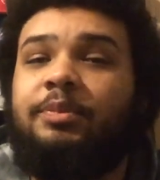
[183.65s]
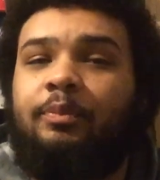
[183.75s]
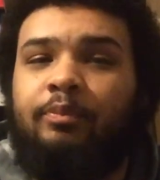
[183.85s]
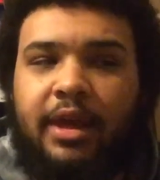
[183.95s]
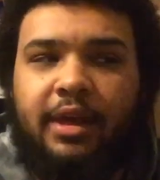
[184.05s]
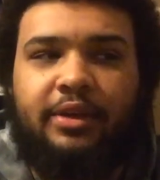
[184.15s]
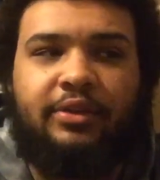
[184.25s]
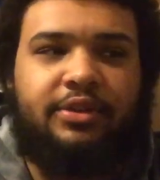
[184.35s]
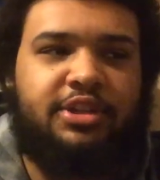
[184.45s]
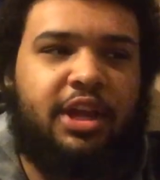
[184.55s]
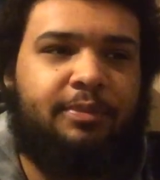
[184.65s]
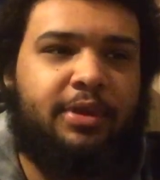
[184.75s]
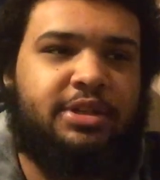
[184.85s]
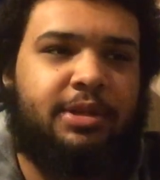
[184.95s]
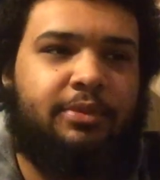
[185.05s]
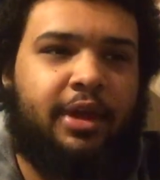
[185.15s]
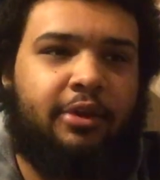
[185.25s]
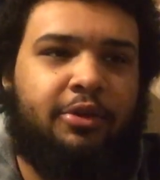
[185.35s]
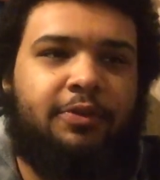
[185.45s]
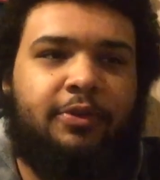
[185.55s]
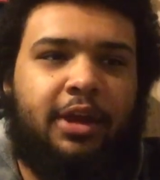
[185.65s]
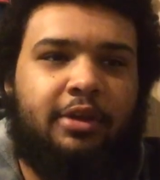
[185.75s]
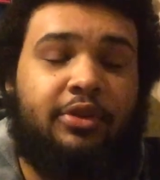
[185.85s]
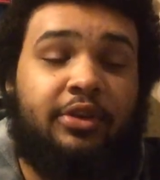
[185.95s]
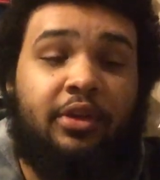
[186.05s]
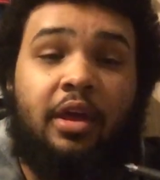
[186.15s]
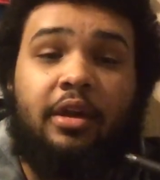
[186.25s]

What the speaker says: men's championship that Christopher Daniels has